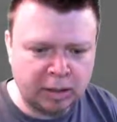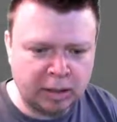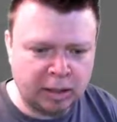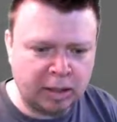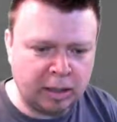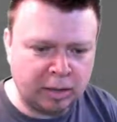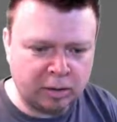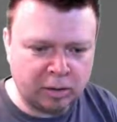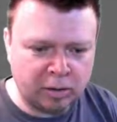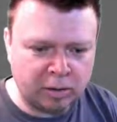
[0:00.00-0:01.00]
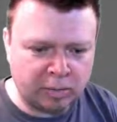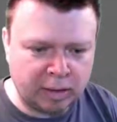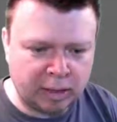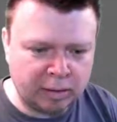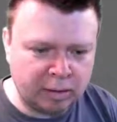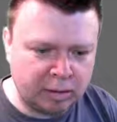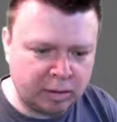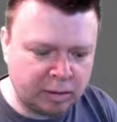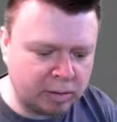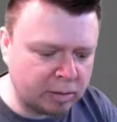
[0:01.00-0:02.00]
and the cost of that
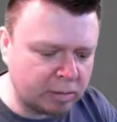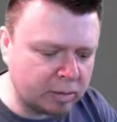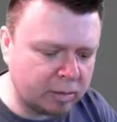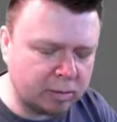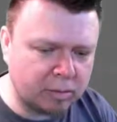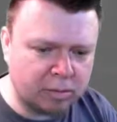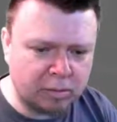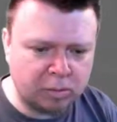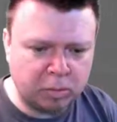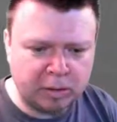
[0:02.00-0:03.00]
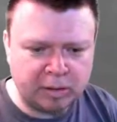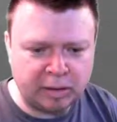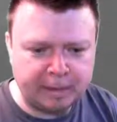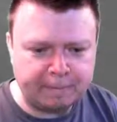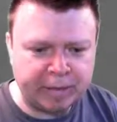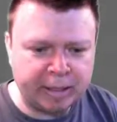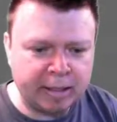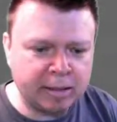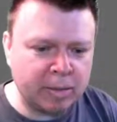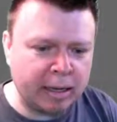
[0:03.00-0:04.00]
is 20. It
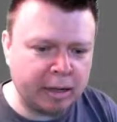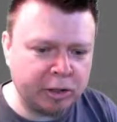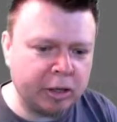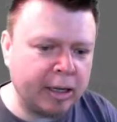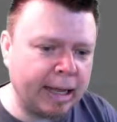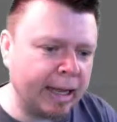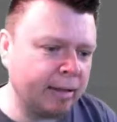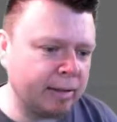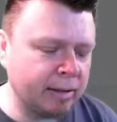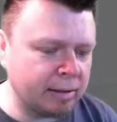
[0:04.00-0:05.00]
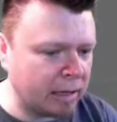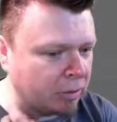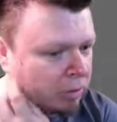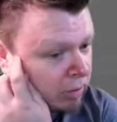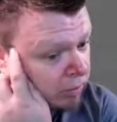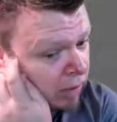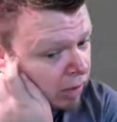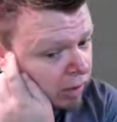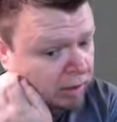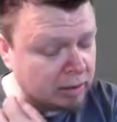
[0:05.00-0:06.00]
doesn't matter. You can edit this now on the
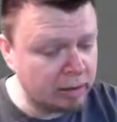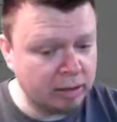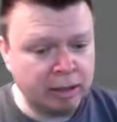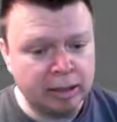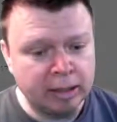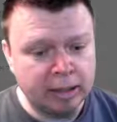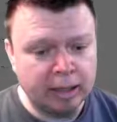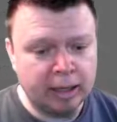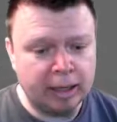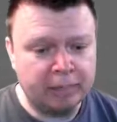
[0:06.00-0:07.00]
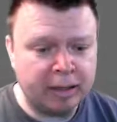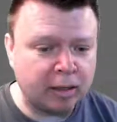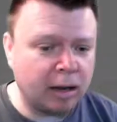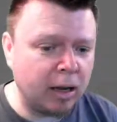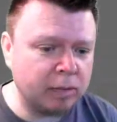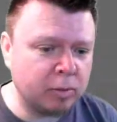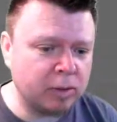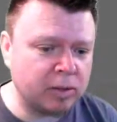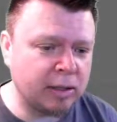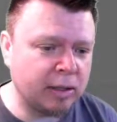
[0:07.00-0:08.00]
fly. And the client
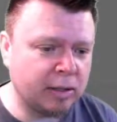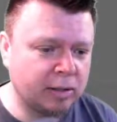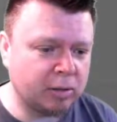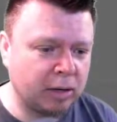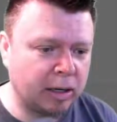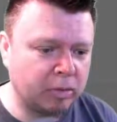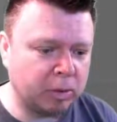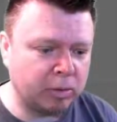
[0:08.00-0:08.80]
won't see this, right?